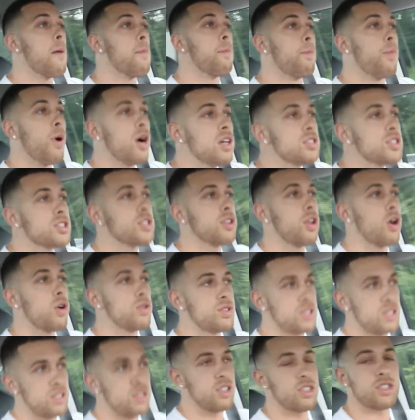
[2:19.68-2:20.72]
busloads
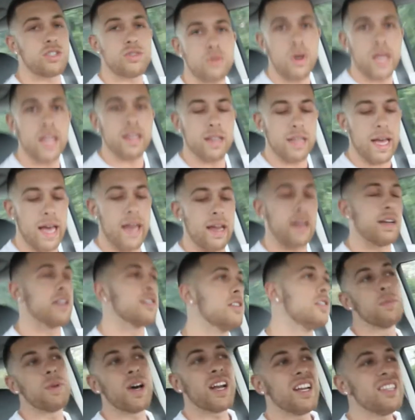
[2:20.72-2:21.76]
in the straight
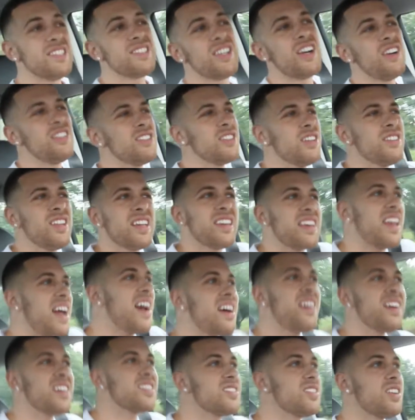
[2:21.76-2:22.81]
line. But in terms of the
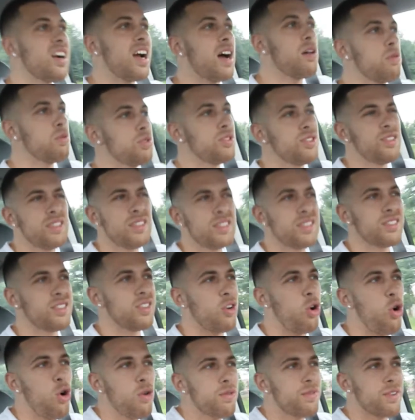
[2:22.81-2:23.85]
character, I was just
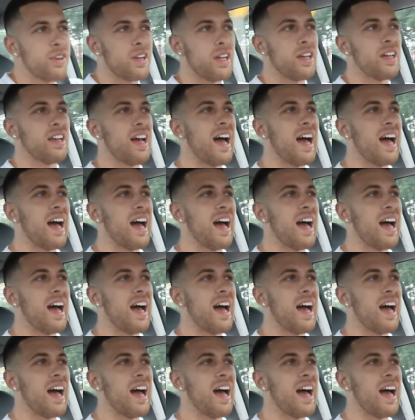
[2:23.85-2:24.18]
over it.